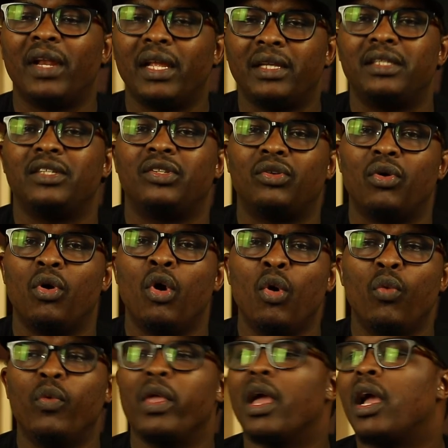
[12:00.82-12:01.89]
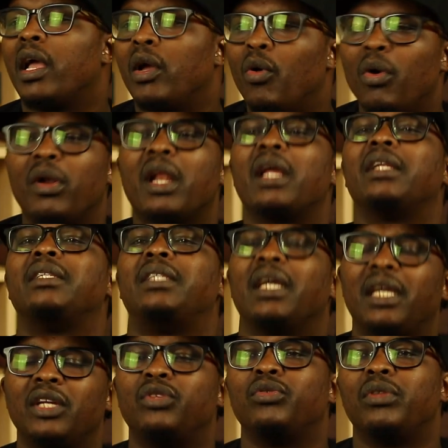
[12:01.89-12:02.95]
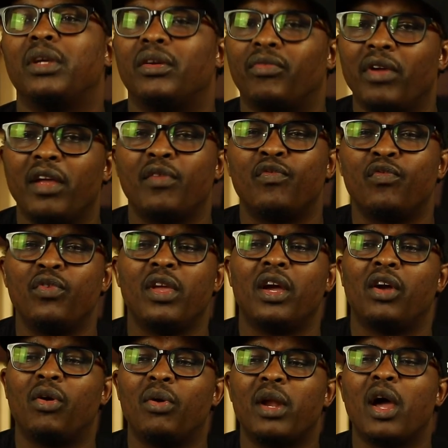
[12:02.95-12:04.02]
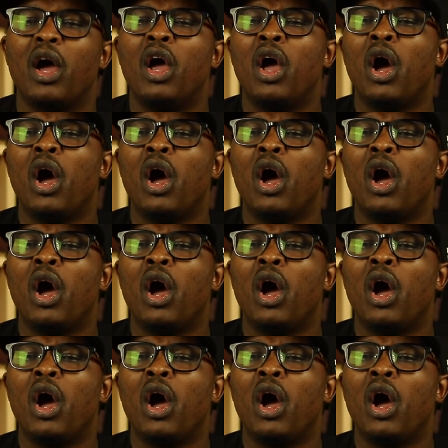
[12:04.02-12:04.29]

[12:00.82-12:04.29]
let it go. We are gonna take it to the grave. We are gonna